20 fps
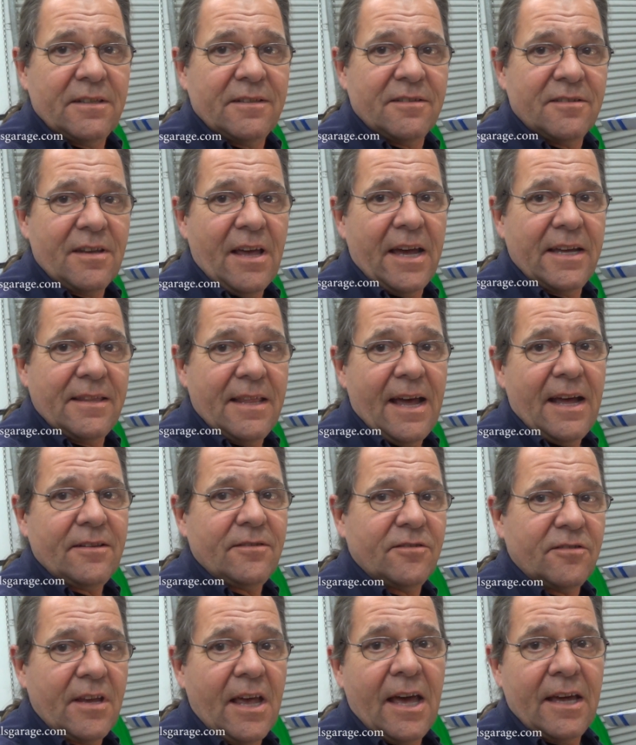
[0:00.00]
inside
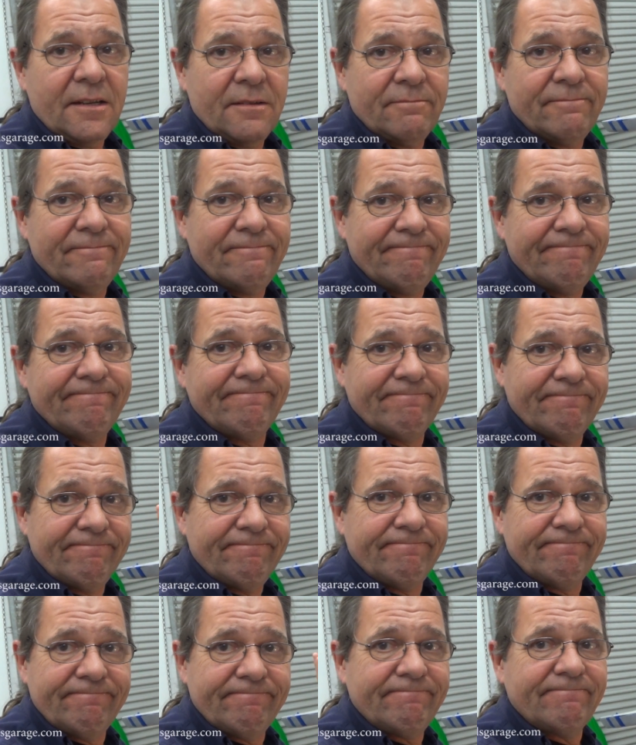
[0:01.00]
that set and
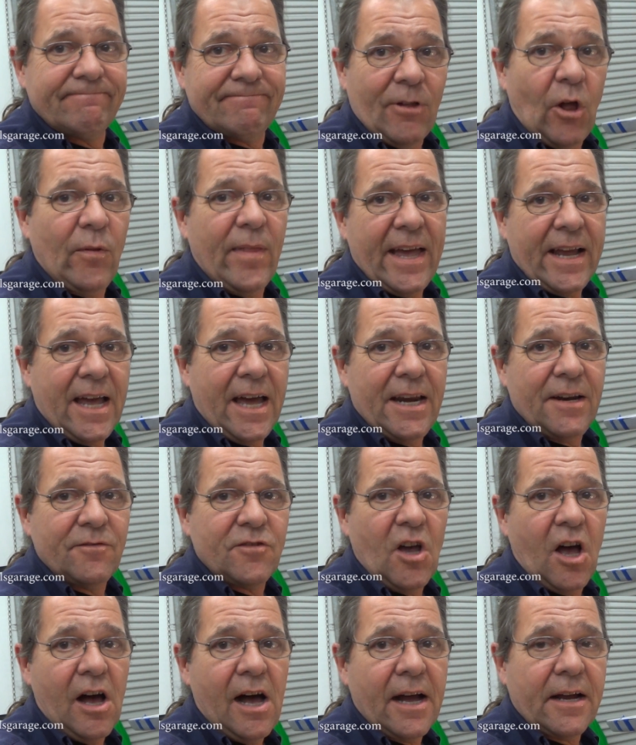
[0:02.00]
all that kind of
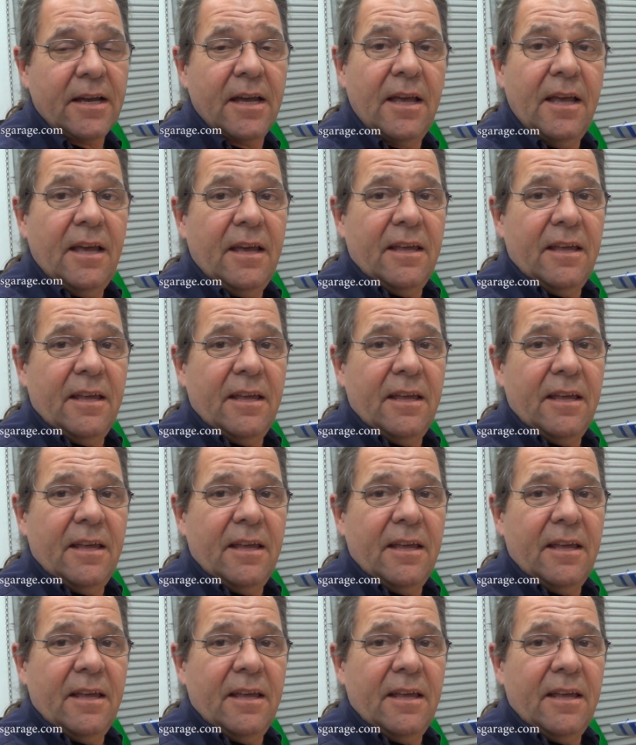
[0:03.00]
talk.